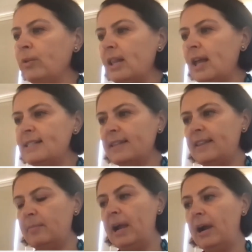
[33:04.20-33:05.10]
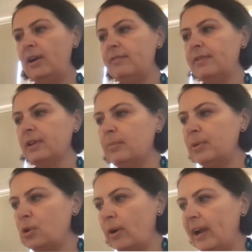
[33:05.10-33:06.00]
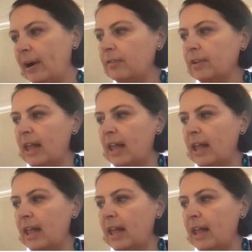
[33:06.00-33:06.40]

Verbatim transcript: realizing the imperative for liberatory archival